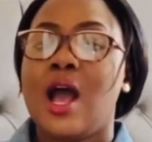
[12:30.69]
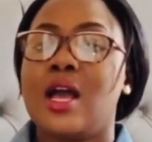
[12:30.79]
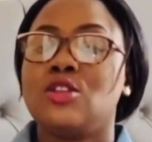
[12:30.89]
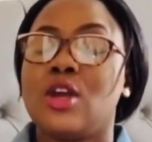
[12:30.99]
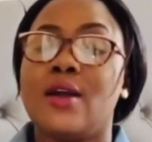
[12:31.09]

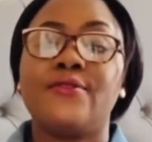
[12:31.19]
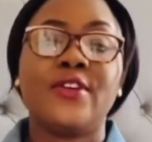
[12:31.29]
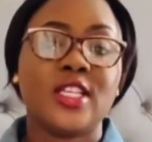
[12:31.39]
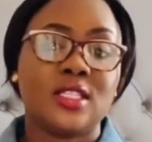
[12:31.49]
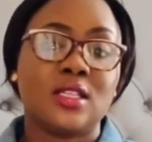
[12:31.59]
and you can
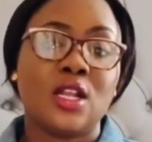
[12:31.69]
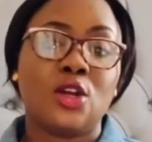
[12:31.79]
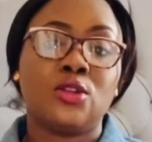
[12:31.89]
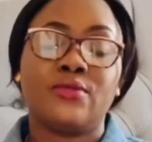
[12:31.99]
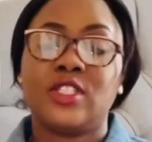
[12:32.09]
face a
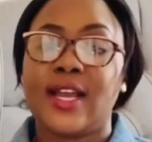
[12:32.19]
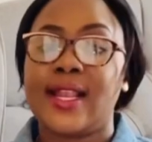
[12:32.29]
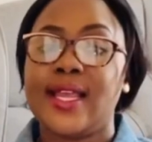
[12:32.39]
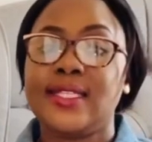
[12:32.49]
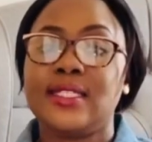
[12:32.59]
lot of
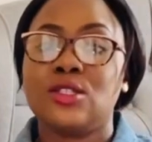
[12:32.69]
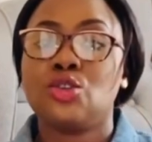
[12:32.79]
challenges.